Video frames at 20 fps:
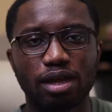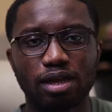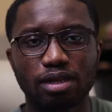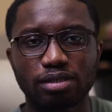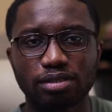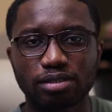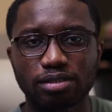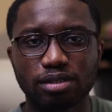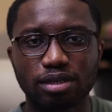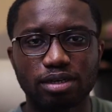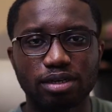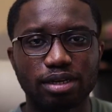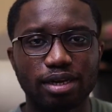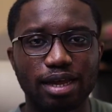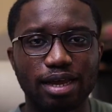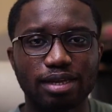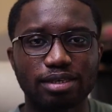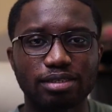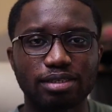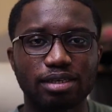started
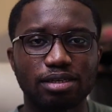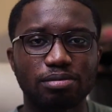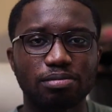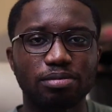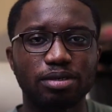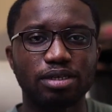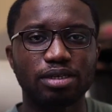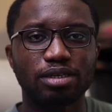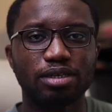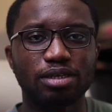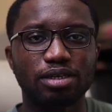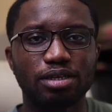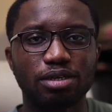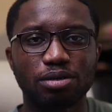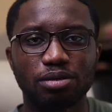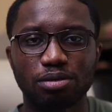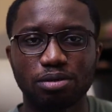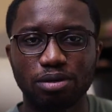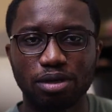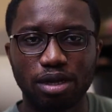asking me,
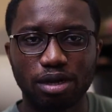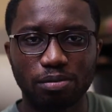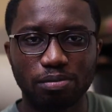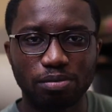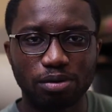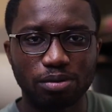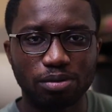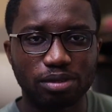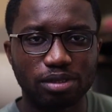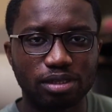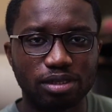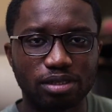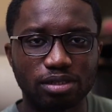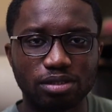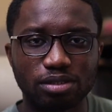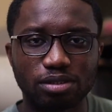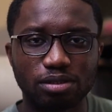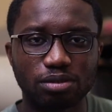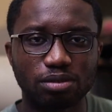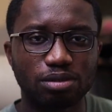could you help me with
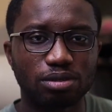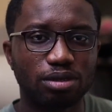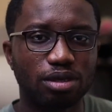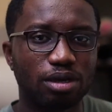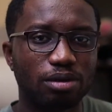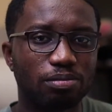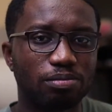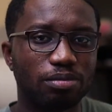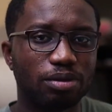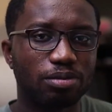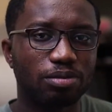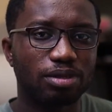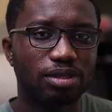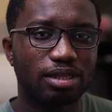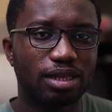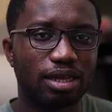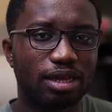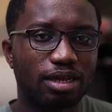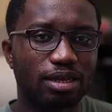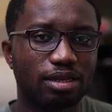this? Could you help me with
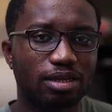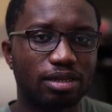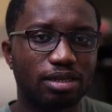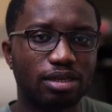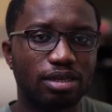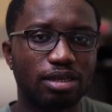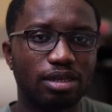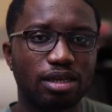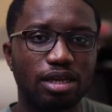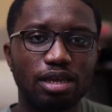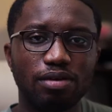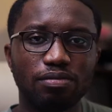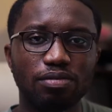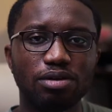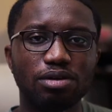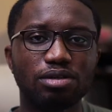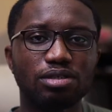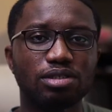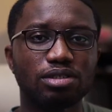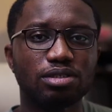that? Even
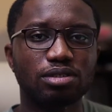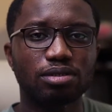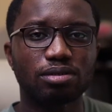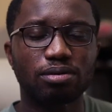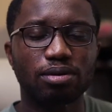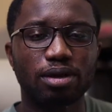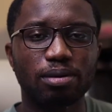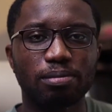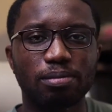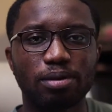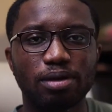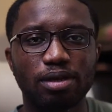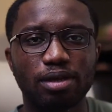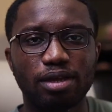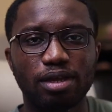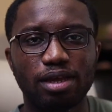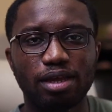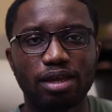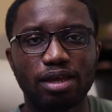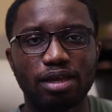on Instagram.
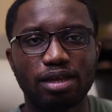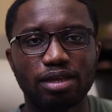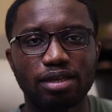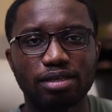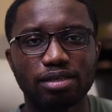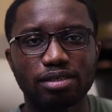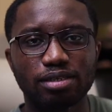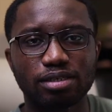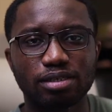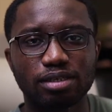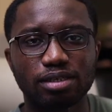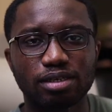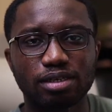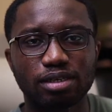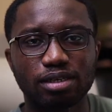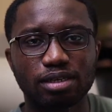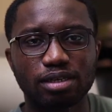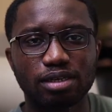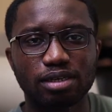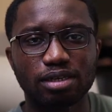And
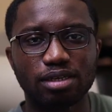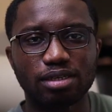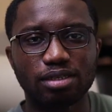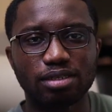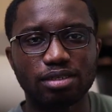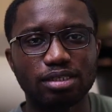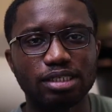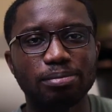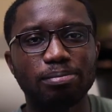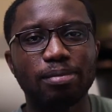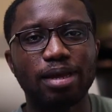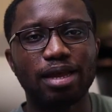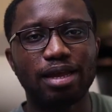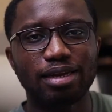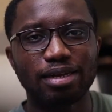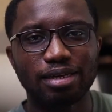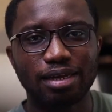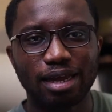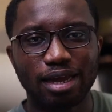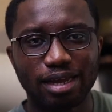the
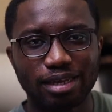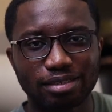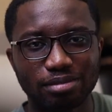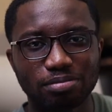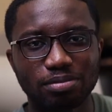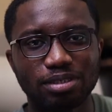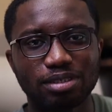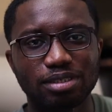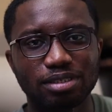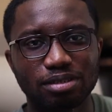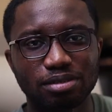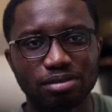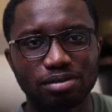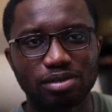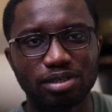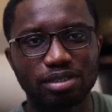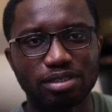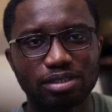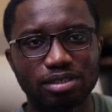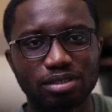demand has been
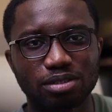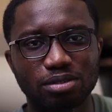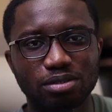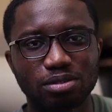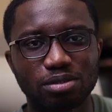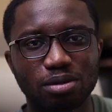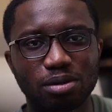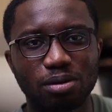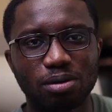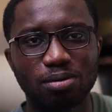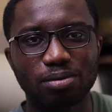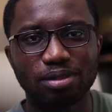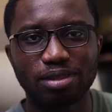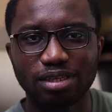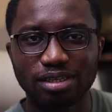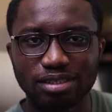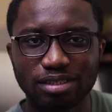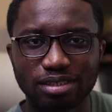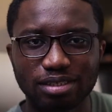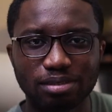increasing. So
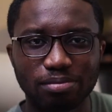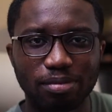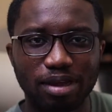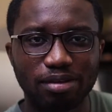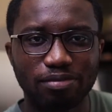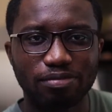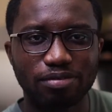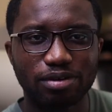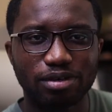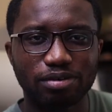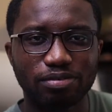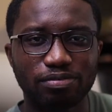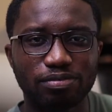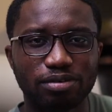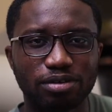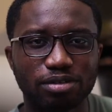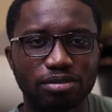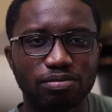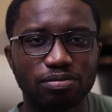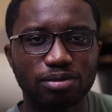this is my very
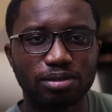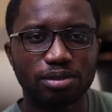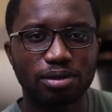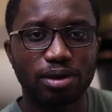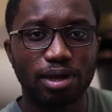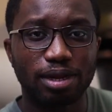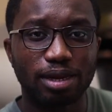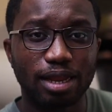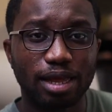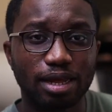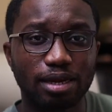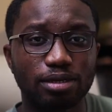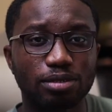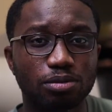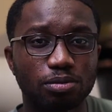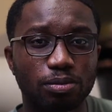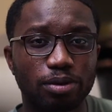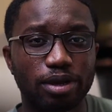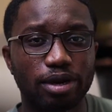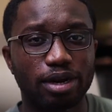first video, and that is
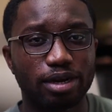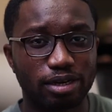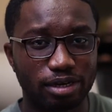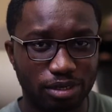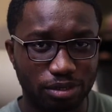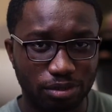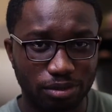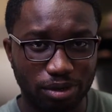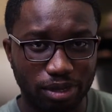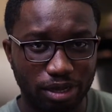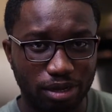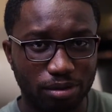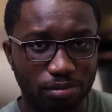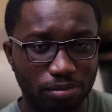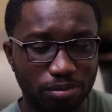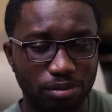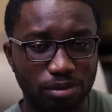where I need your help.